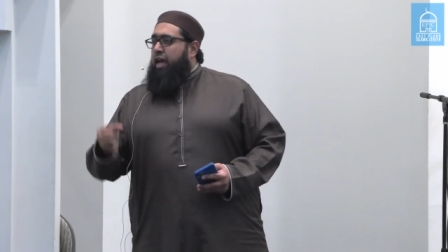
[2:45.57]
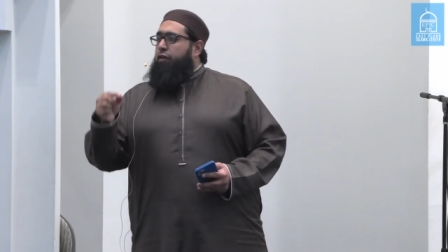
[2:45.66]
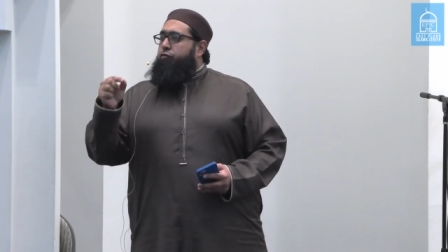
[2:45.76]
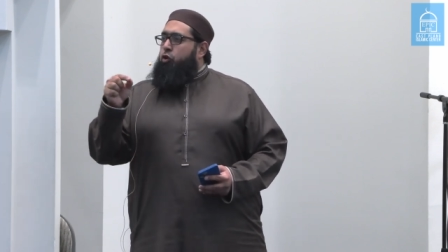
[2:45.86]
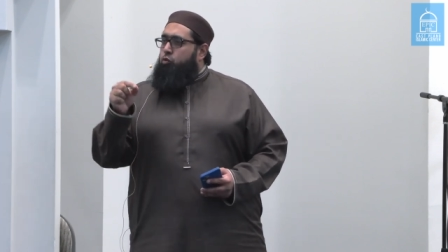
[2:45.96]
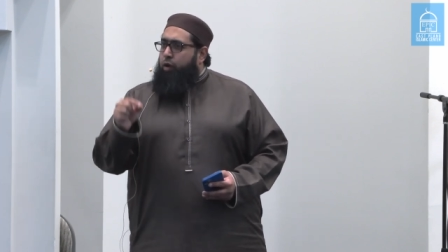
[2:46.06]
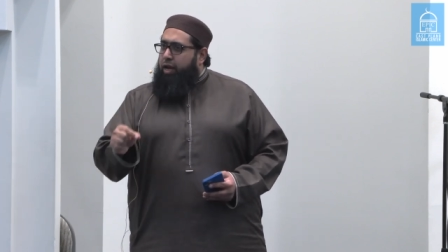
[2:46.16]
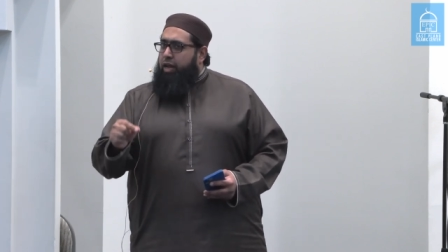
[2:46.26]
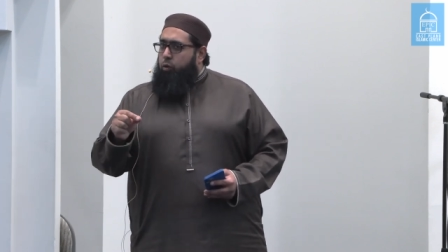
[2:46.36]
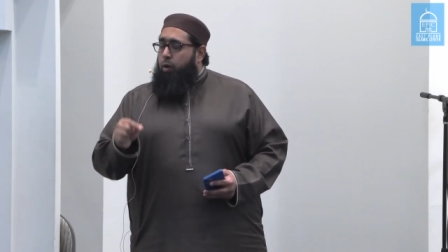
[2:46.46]
that if you
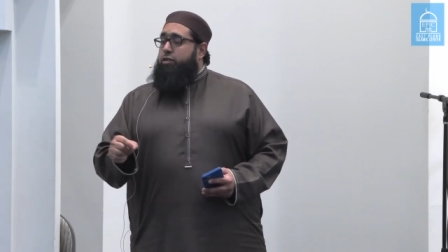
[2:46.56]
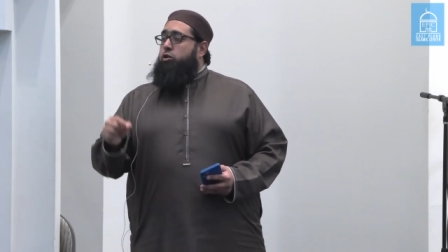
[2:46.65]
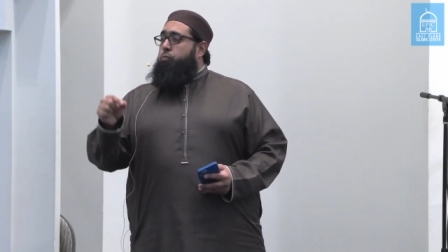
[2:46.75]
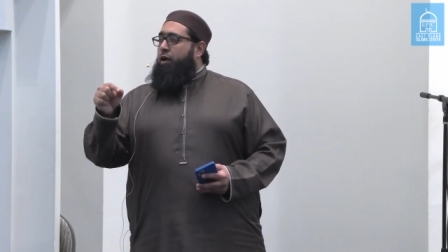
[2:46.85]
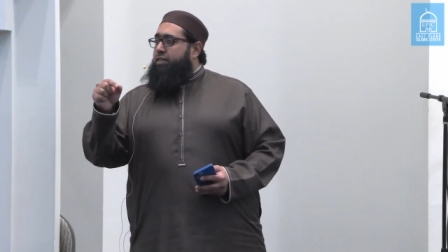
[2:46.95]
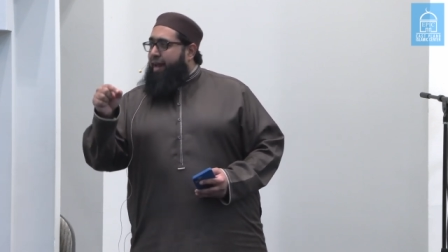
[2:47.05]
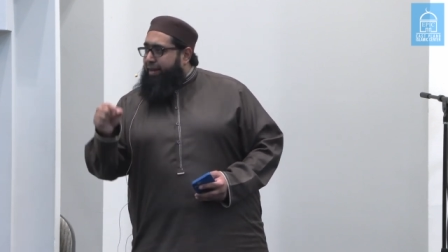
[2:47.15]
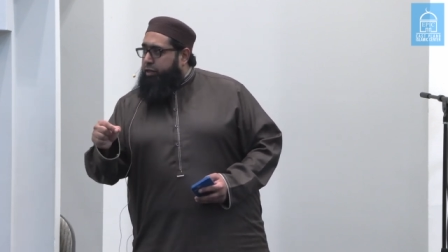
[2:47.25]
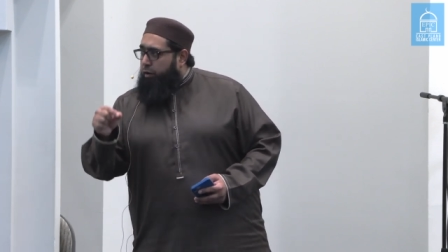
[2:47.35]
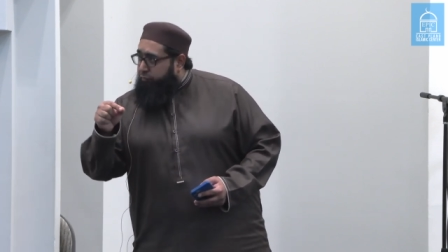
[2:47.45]
really want to
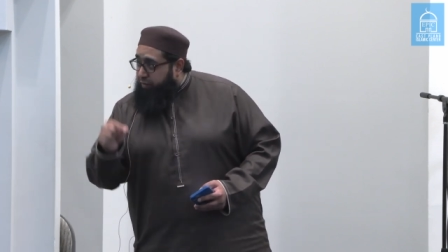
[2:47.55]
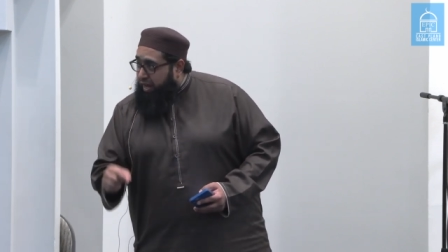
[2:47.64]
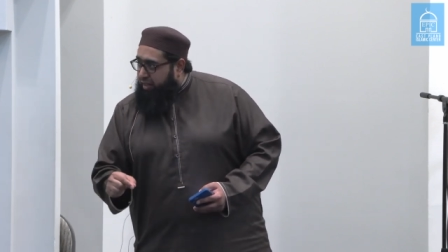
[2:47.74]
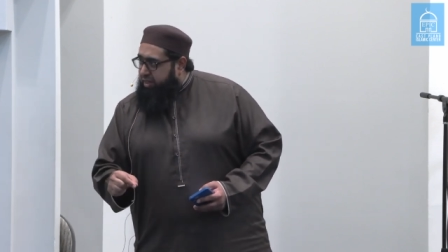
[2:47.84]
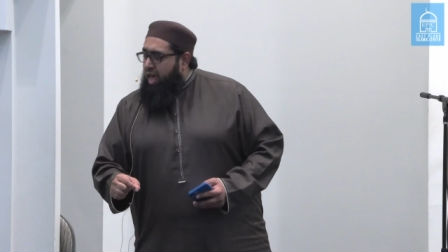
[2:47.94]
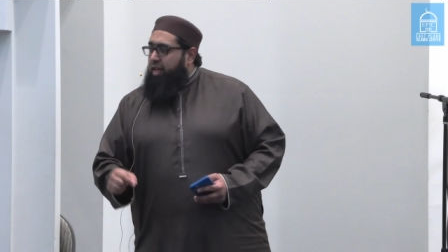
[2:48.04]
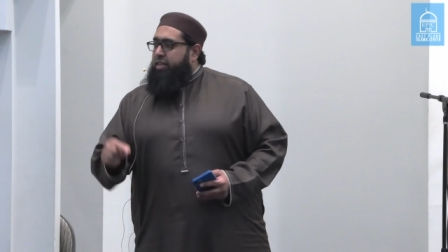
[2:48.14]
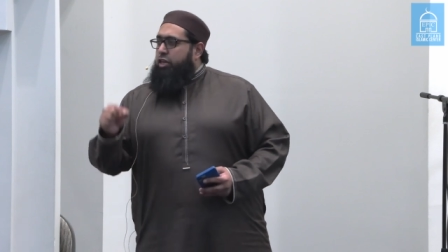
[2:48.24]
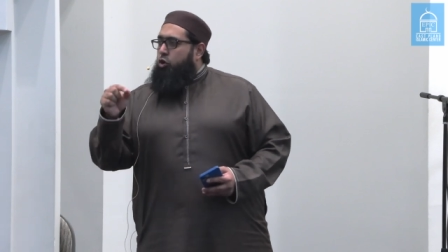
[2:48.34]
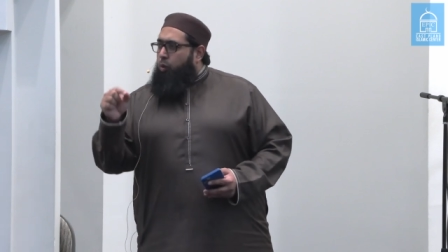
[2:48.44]
protect your faith,
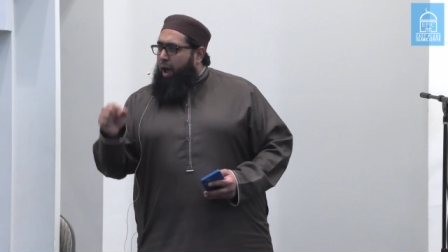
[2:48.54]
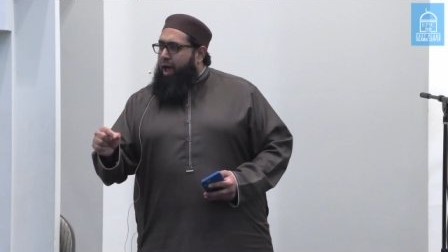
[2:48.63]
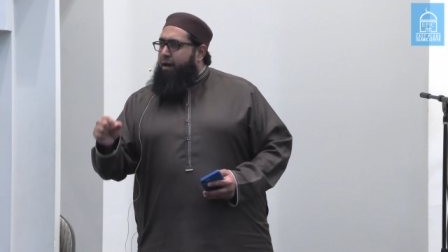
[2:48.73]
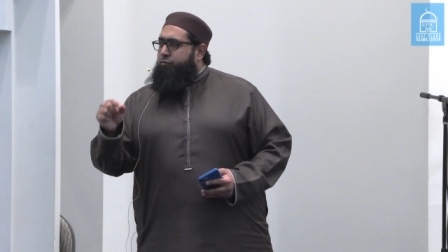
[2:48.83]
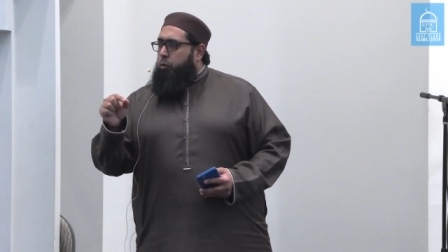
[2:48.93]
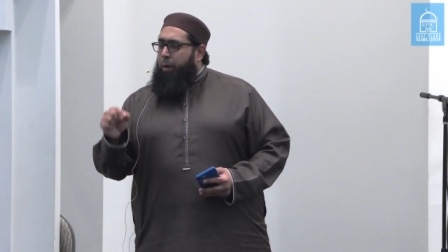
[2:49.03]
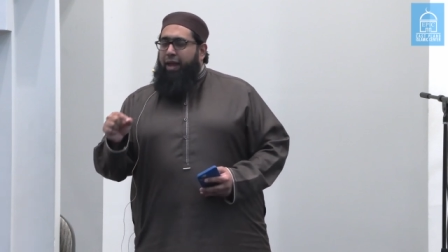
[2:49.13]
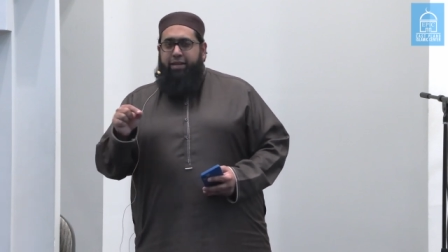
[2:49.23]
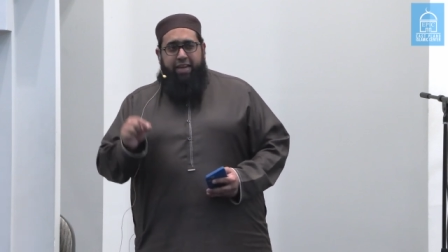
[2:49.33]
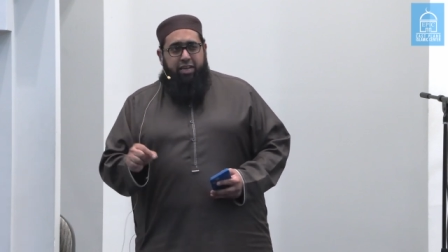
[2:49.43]
then you have to
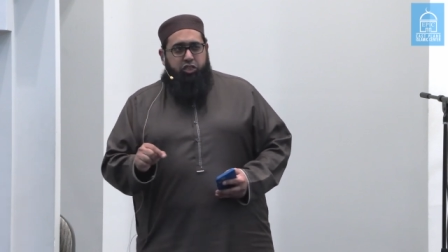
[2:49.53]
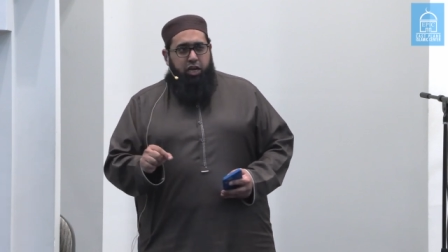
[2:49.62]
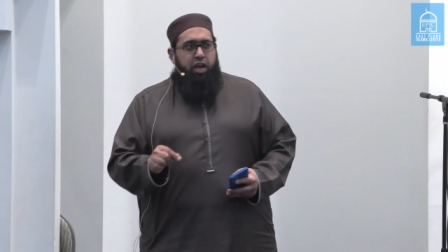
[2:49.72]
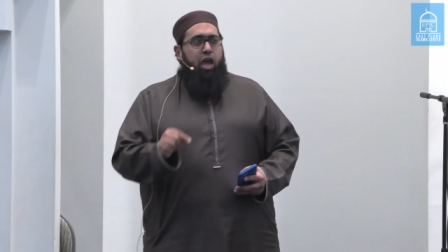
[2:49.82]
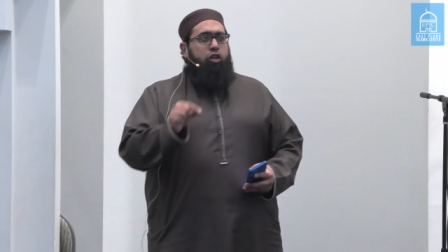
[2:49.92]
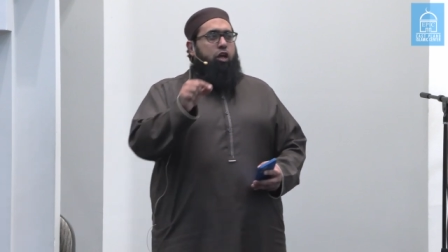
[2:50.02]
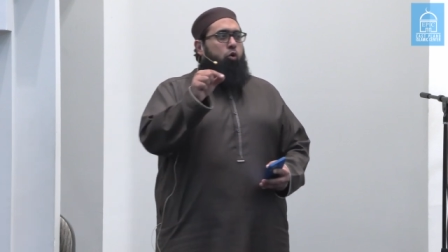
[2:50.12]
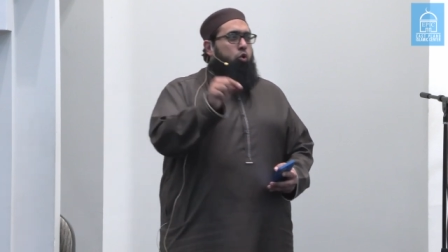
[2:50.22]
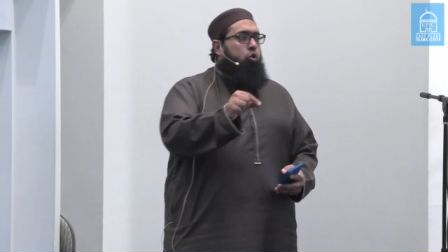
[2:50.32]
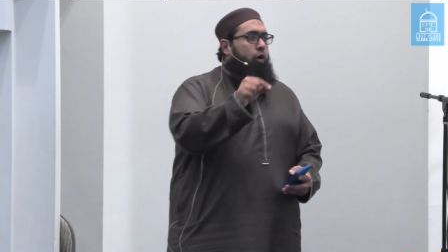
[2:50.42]
pay attention
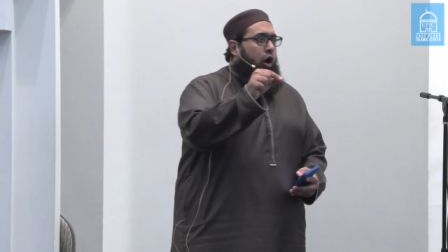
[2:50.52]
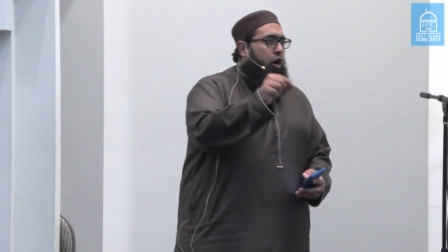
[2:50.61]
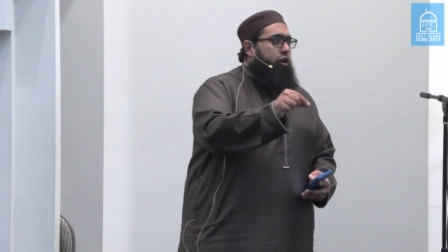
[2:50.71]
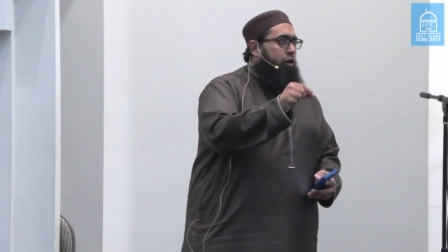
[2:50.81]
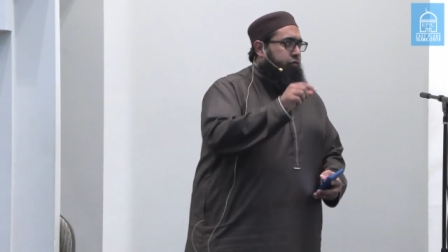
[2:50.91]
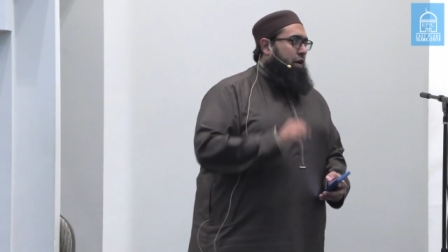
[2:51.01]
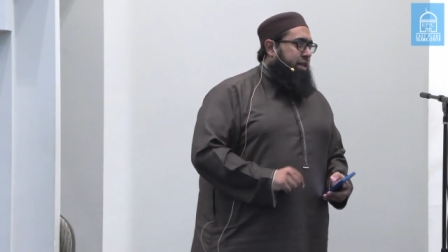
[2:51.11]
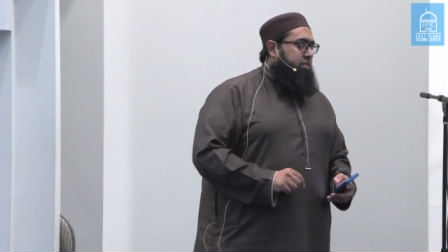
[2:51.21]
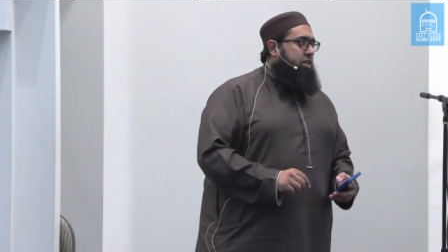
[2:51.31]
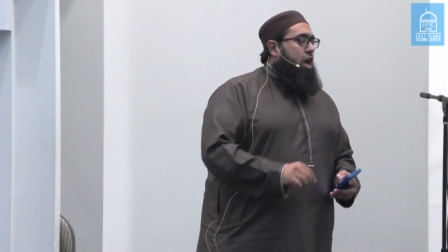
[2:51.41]
to who are your
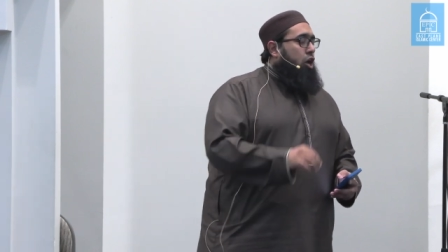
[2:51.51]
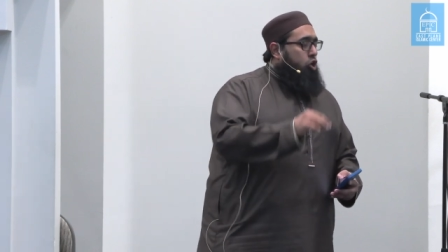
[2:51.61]
friends.